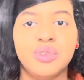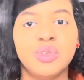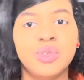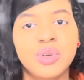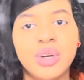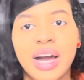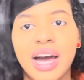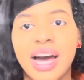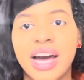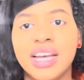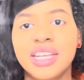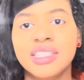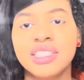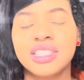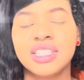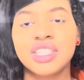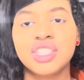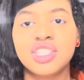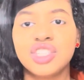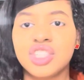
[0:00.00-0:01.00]
you guys,
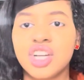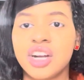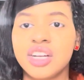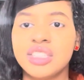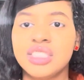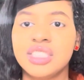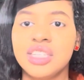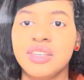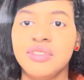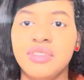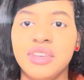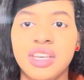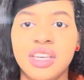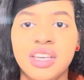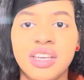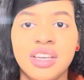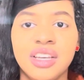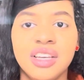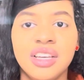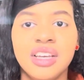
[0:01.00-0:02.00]
Star
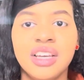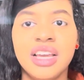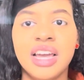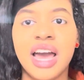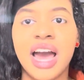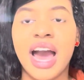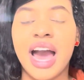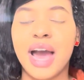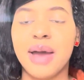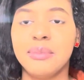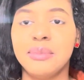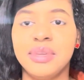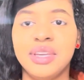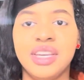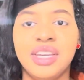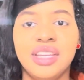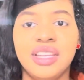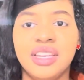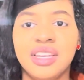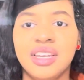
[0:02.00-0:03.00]
TV, I
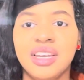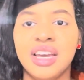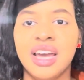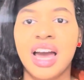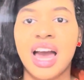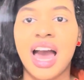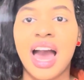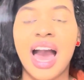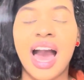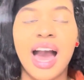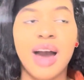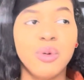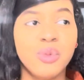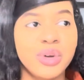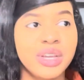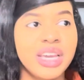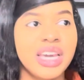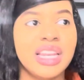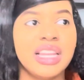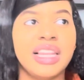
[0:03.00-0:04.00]
mean, I
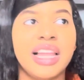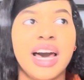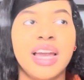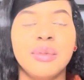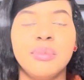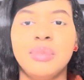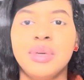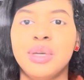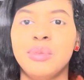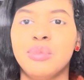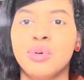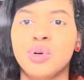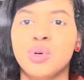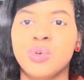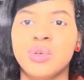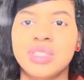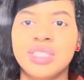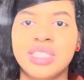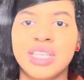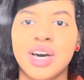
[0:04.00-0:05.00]
would get a lot of people who
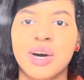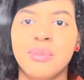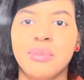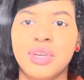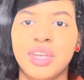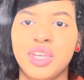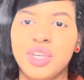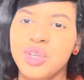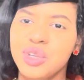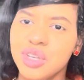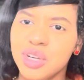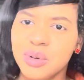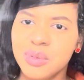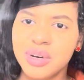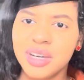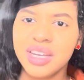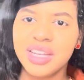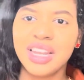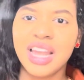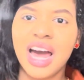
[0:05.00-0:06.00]
would tell me, you know
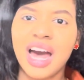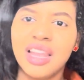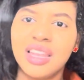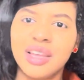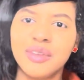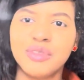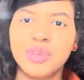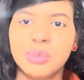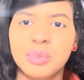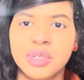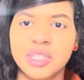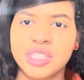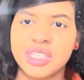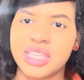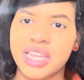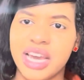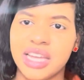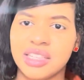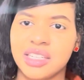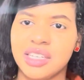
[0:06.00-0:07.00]
what? I love your
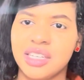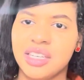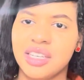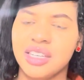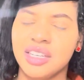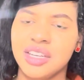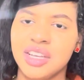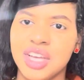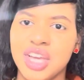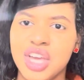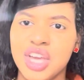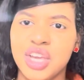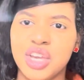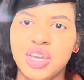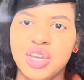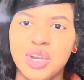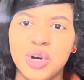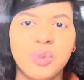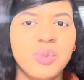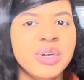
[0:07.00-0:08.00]
personality.
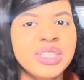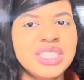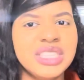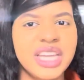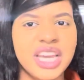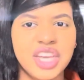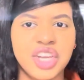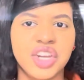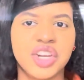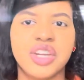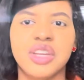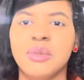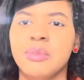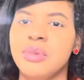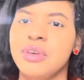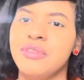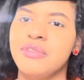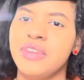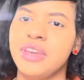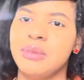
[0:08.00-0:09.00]
You know, one day you're gonna
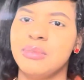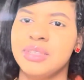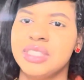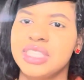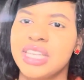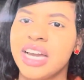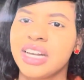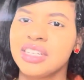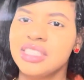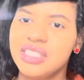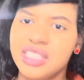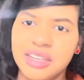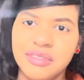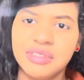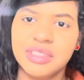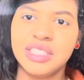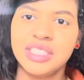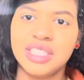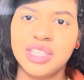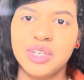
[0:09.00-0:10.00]
be famous. I could
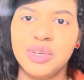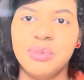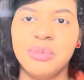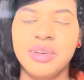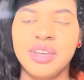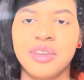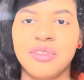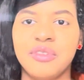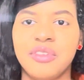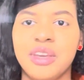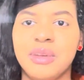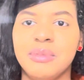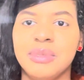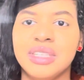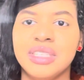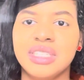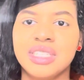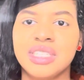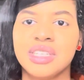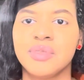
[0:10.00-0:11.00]
definitely see you being famous.